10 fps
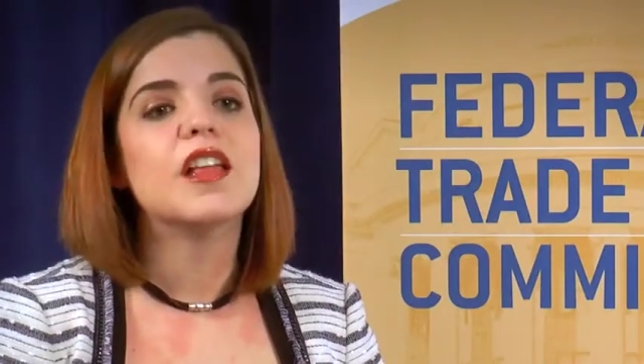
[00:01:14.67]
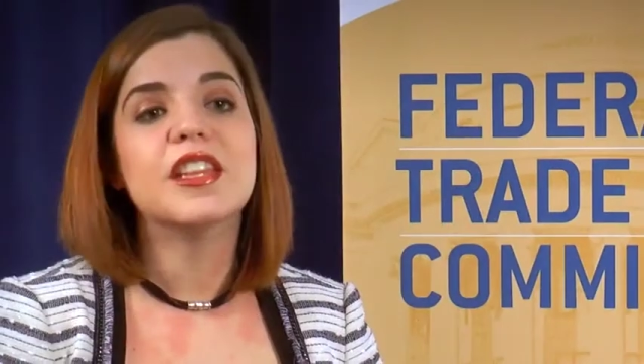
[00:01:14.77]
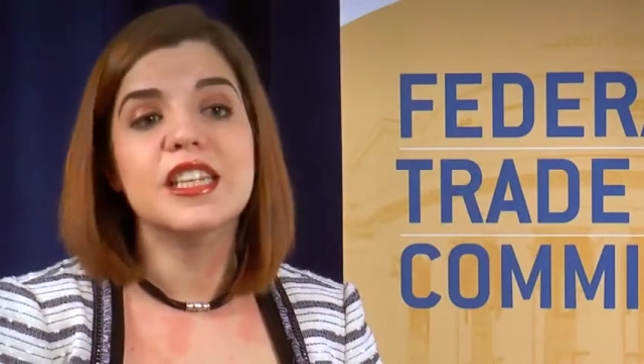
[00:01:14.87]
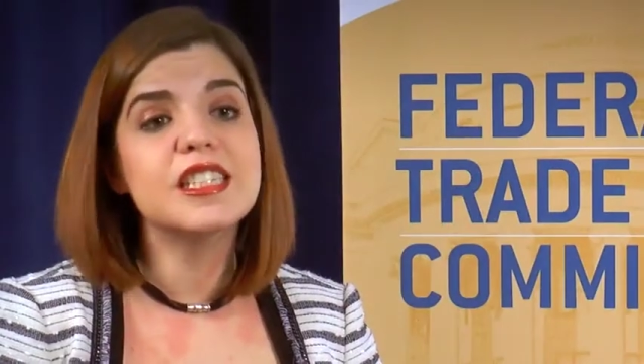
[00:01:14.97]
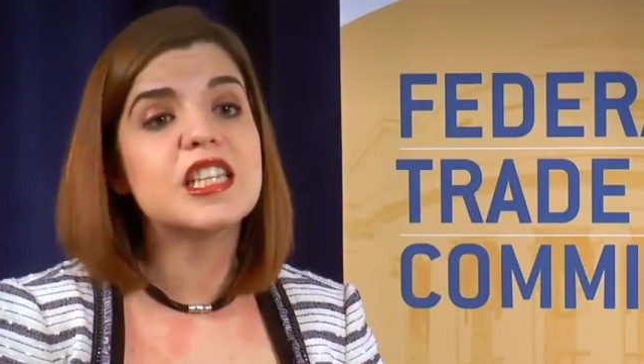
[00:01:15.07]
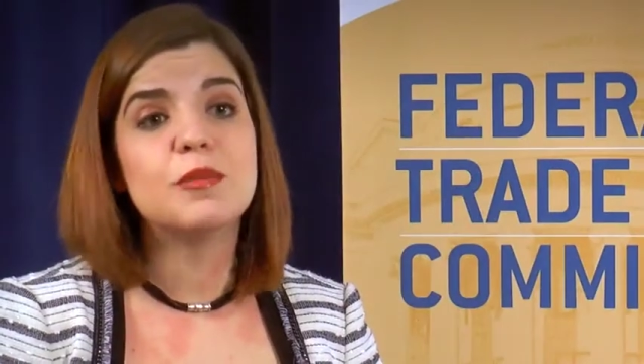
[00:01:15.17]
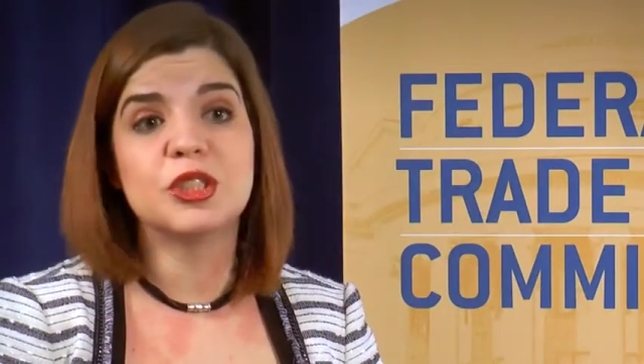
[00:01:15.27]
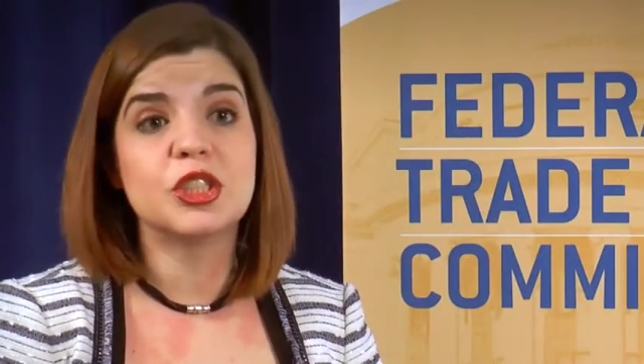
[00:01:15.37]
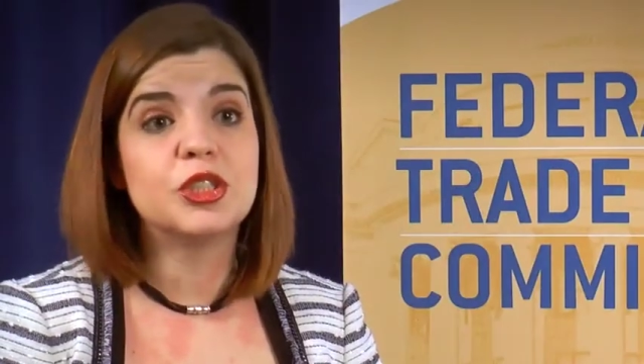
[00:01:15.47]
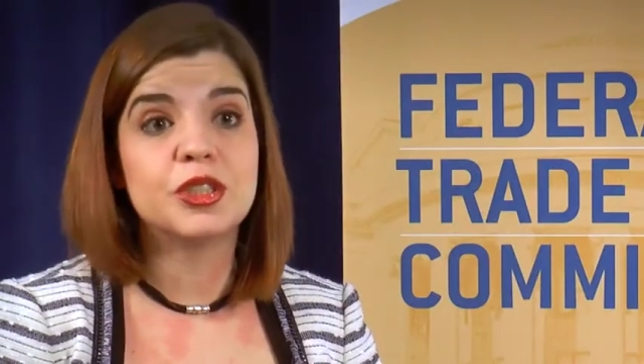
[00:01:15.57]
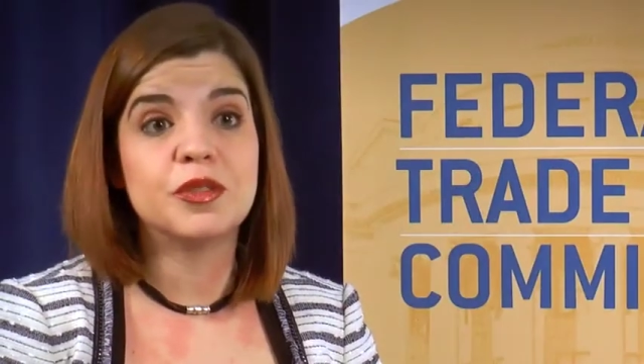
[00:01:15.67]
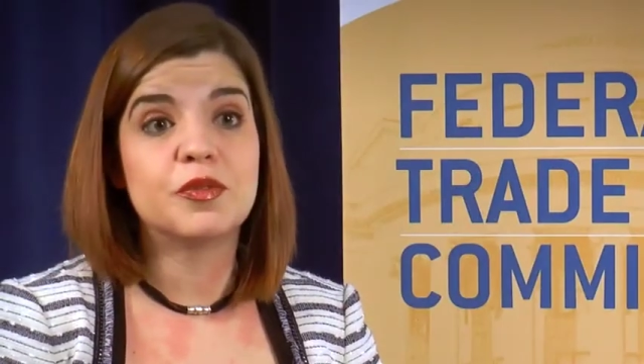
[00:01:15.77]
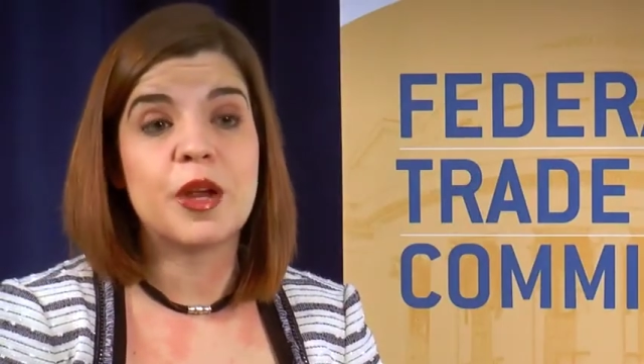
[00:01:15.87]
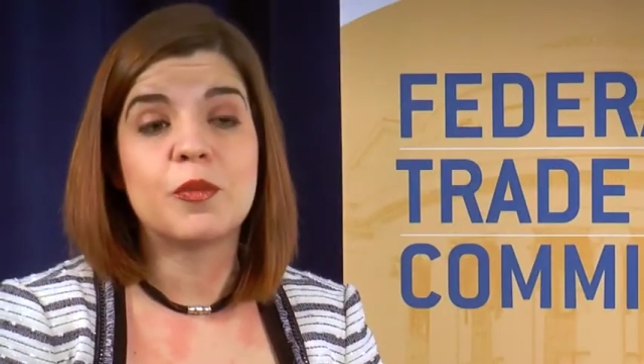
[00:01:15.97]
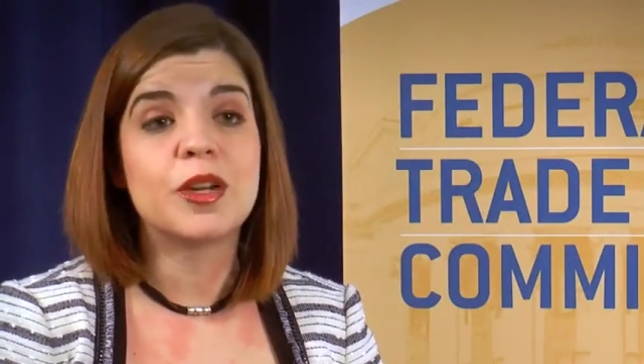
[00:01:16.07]
The NIST Cybersecurity
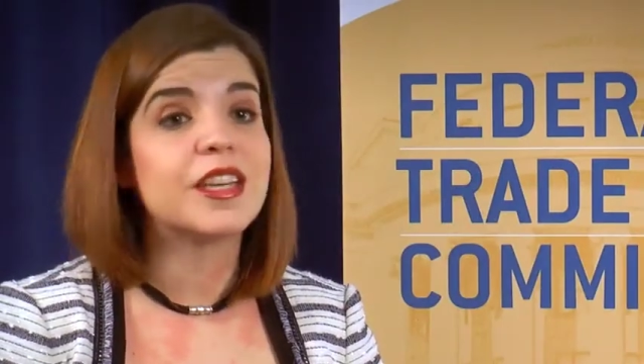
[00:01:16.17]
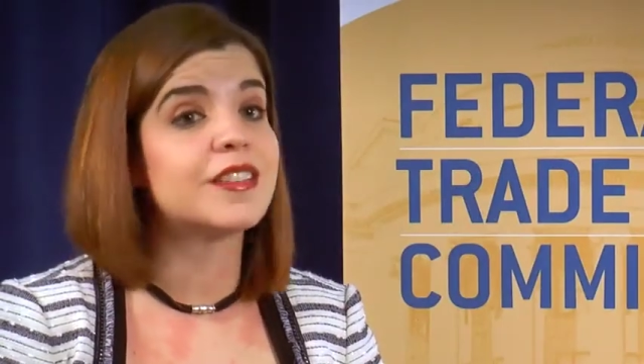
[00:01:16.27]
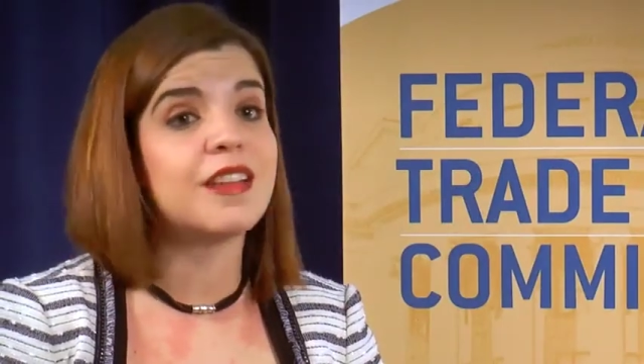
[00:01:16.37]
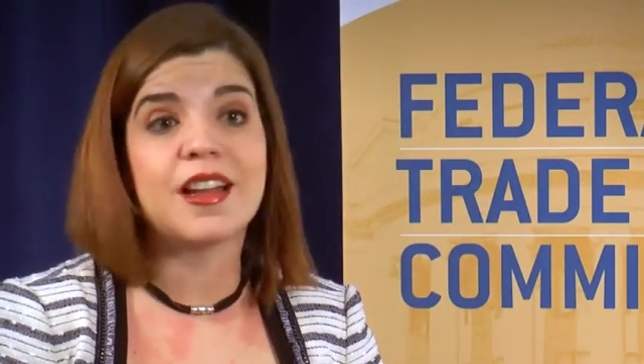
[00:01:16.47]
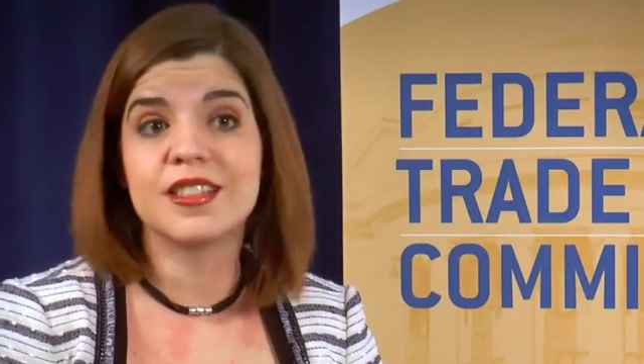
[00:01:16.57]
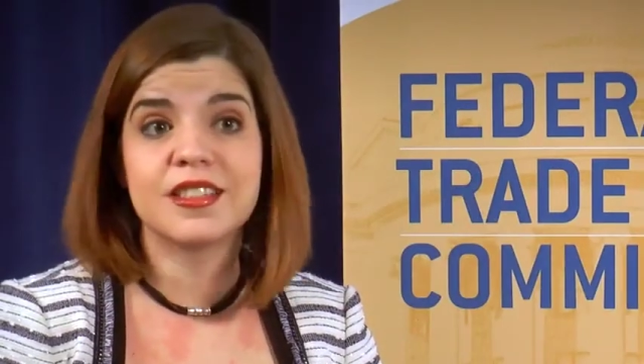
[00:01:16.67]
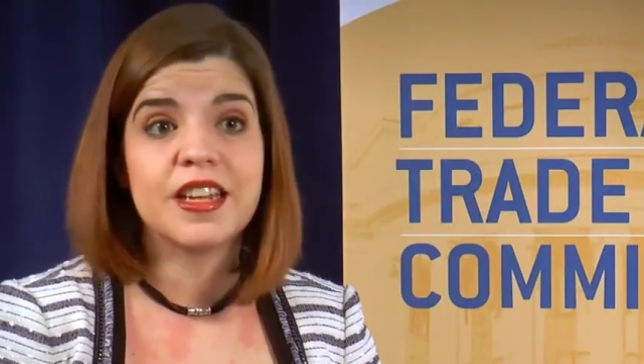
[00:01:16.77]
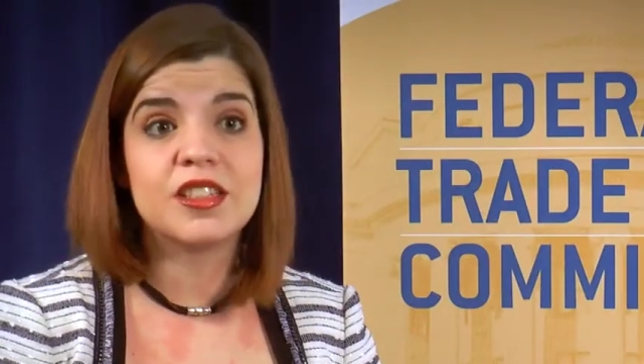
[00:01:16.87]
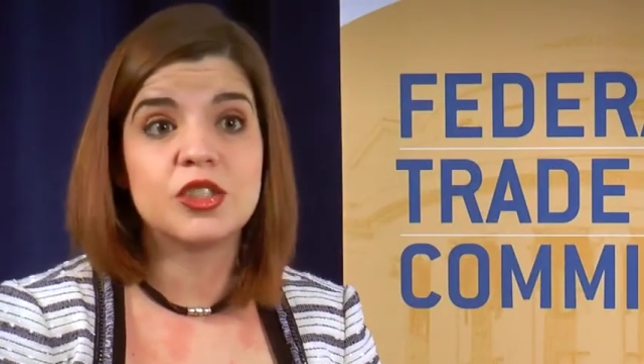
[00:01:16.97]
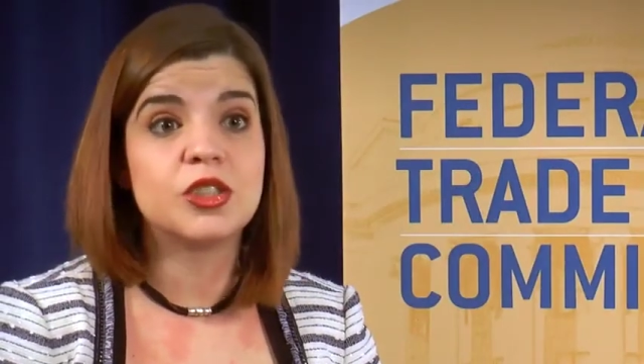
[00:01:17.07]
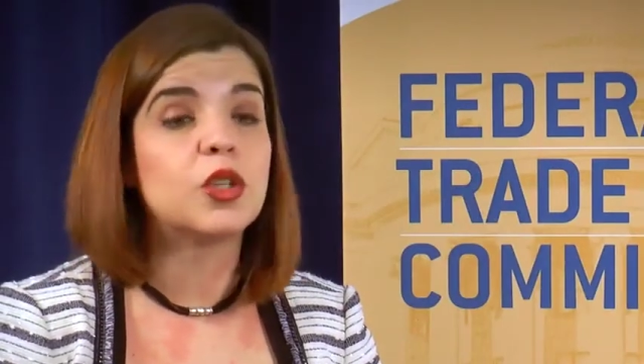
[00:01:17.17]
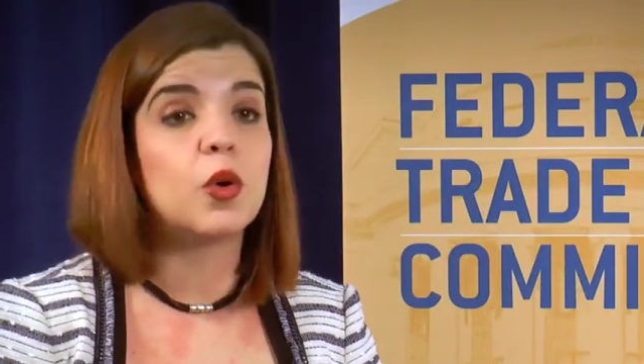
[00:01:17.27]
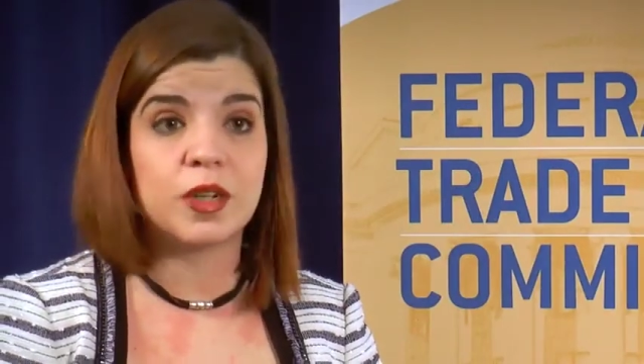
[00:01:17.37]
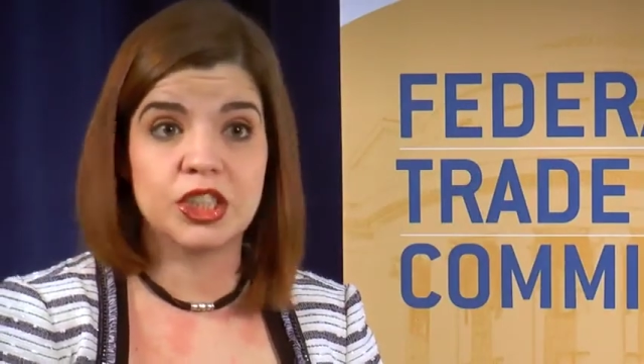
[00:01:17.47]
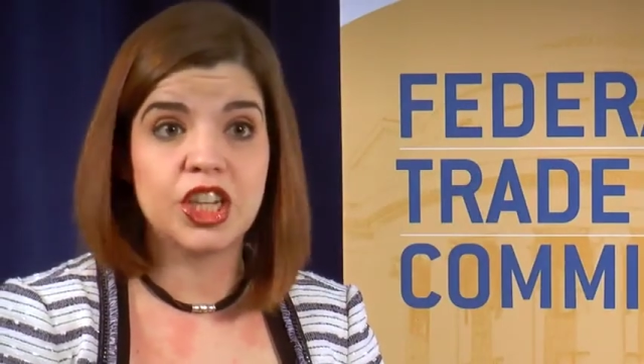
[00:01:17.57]
Framework is not a standard
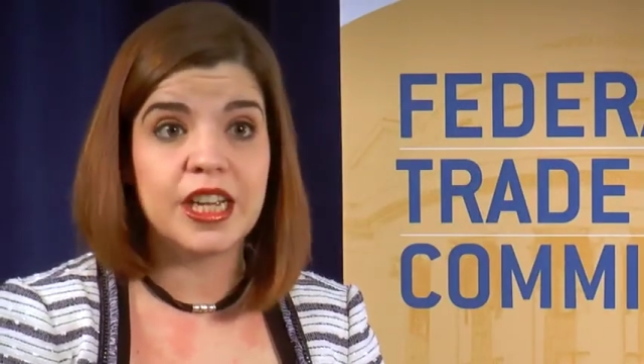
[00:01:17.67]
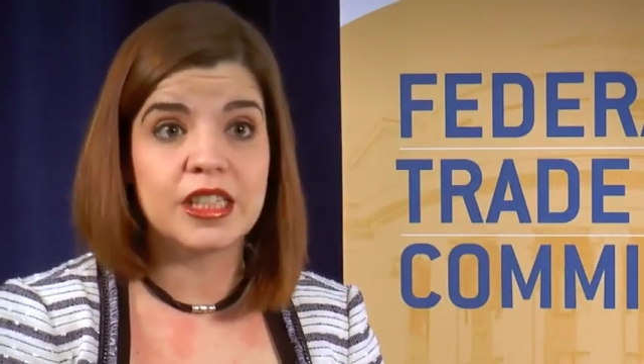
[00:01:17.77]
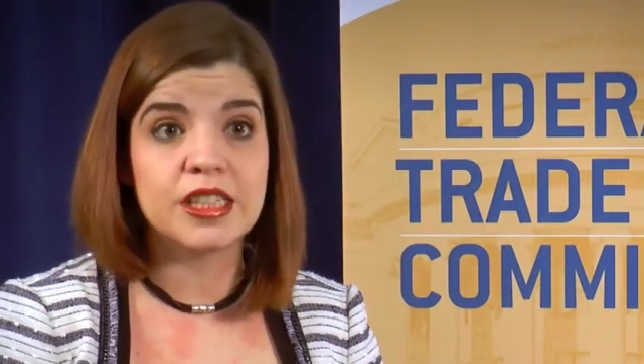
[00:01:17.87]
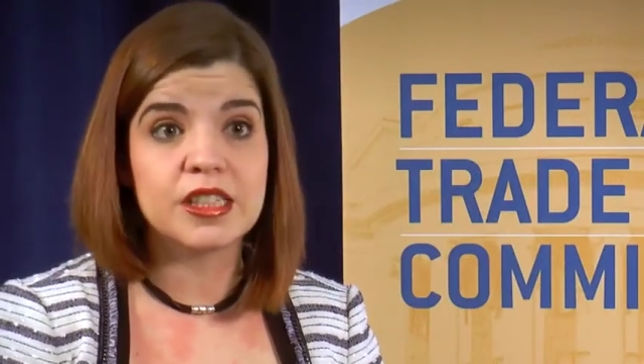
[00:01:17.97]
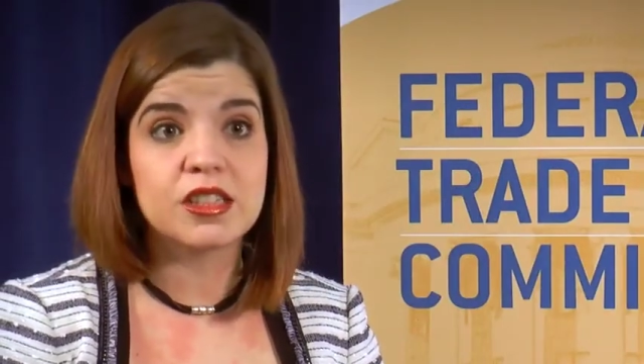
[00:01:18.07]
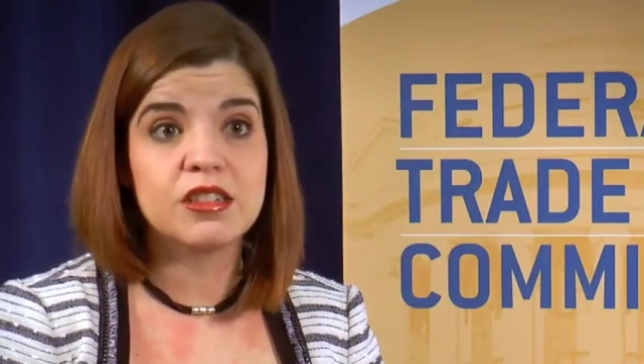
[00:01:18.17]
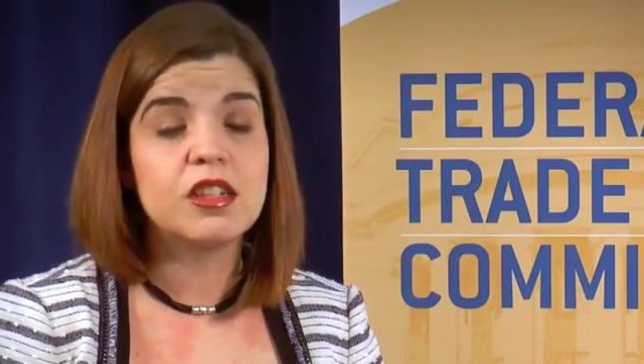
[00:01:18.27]
or a checklist.